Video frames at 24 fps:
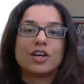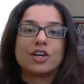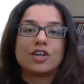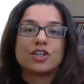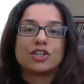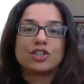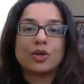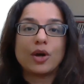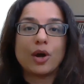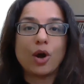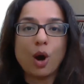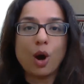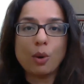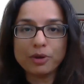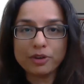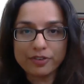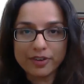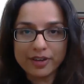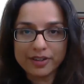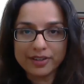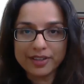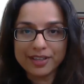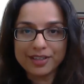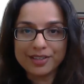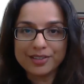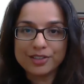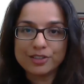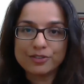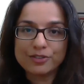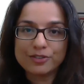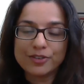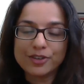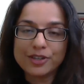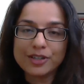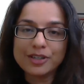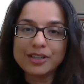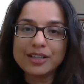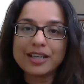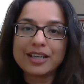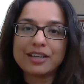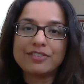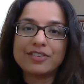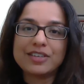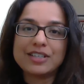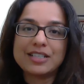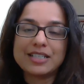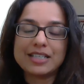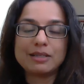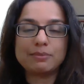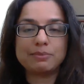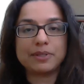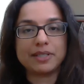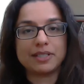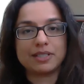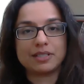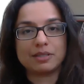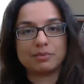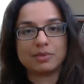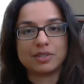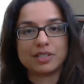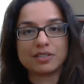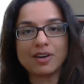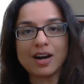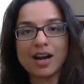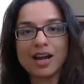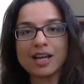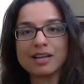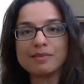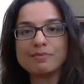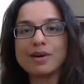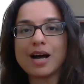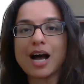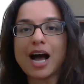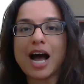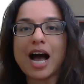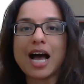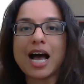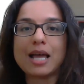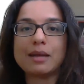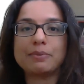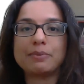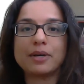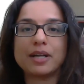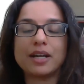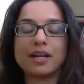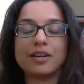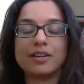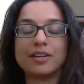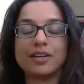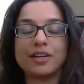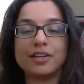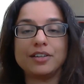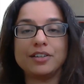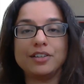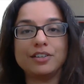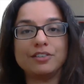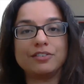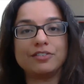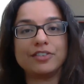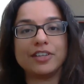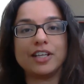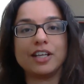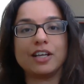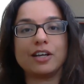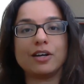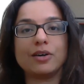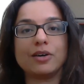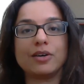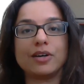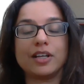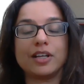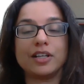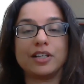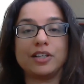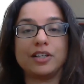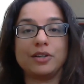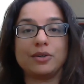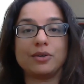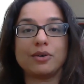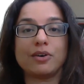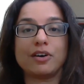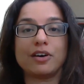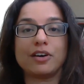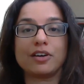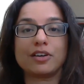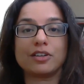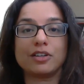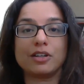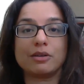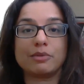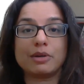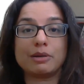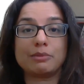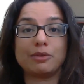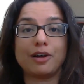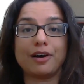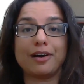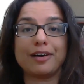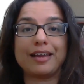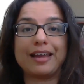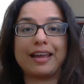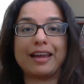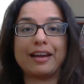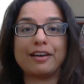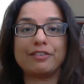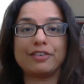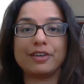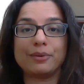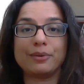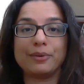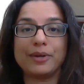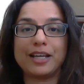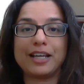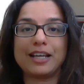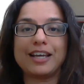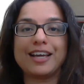So I hope you found that useful. If you did, please subscribe. I put out a new video and a new article on my blog every week.